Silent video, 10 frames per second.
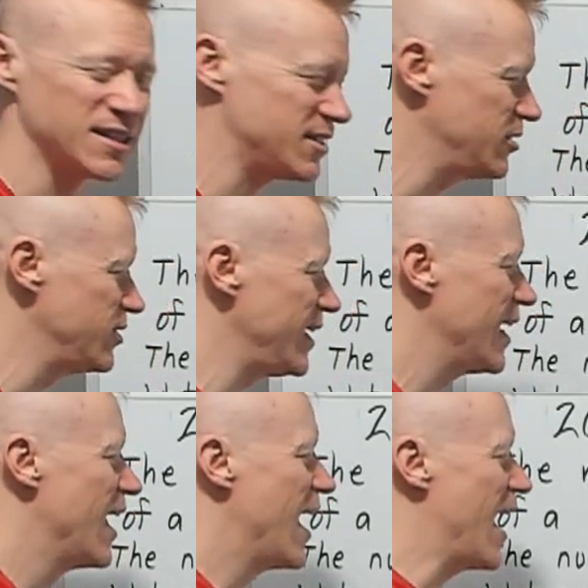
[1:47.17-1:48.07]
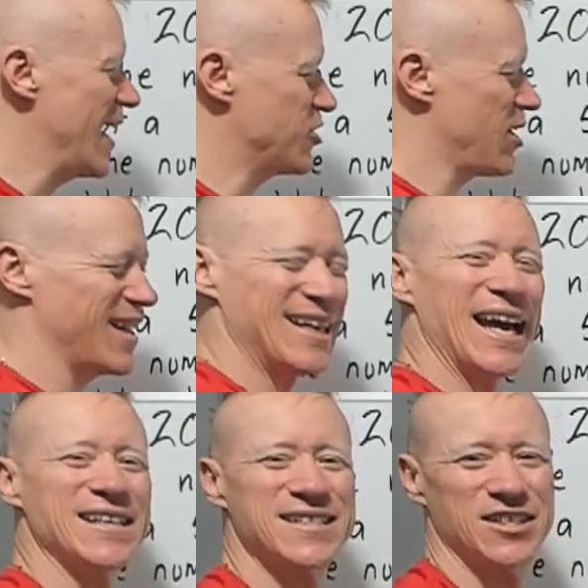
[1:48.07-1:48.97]
2d. I tried to
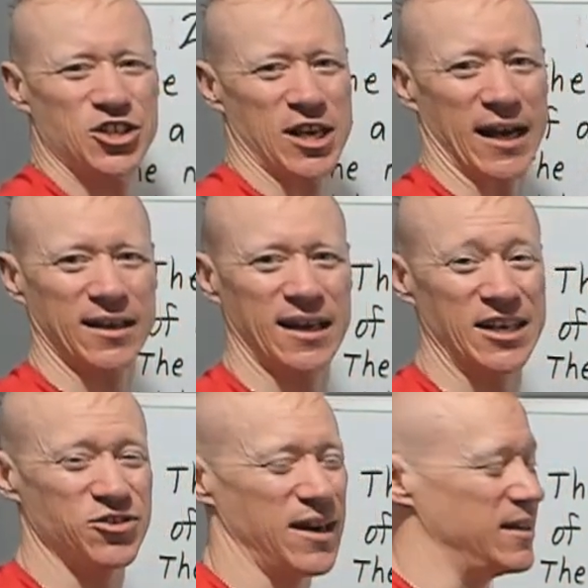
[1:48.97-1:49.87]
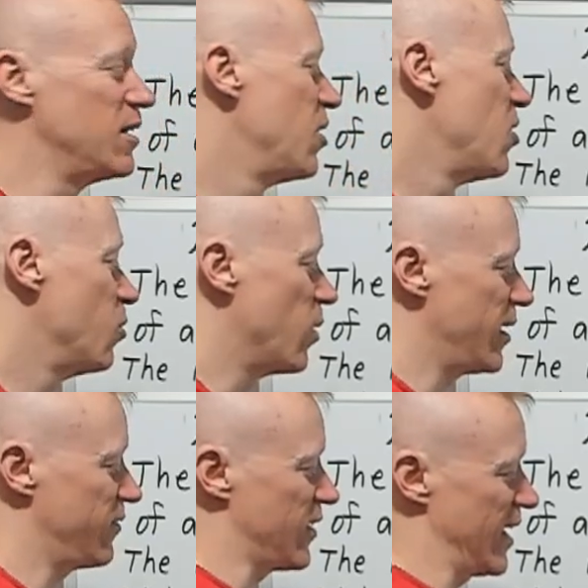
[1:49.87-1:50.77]
guess and check. I tried what
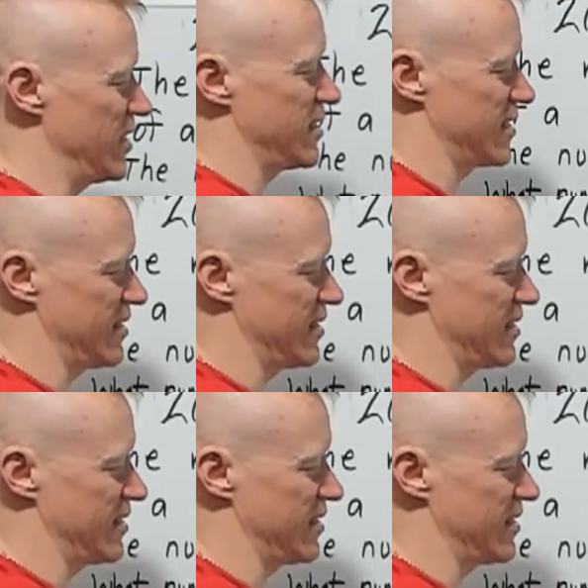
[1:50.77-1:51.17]
if I just